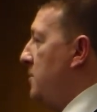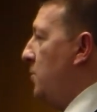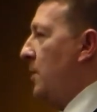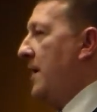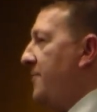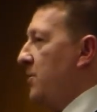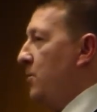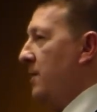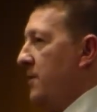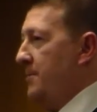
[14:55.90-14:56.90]
you don't have to
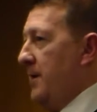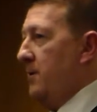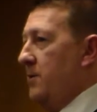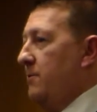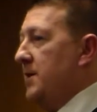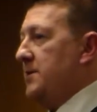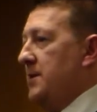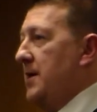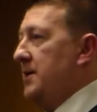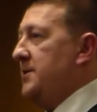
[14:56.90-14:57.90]
worry about all the rest
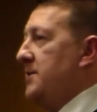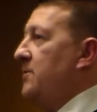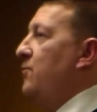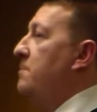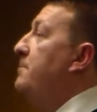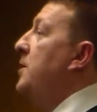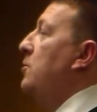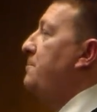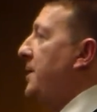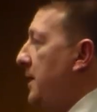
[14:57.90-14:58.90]
of the nonsense. If we
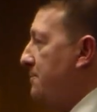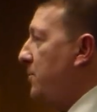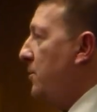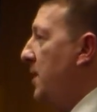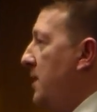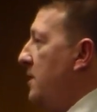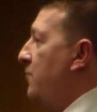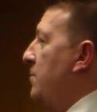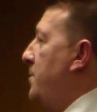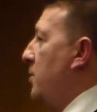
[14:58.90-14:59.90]
build people,
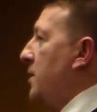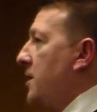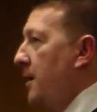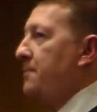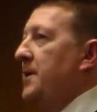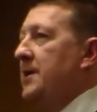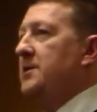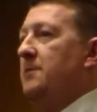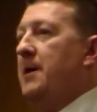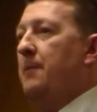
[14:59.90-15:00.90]
if we build a company
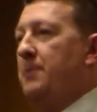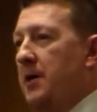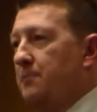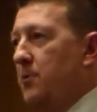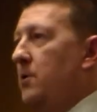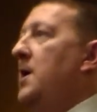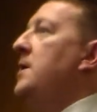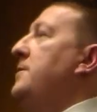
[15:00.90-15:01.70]
that's about people,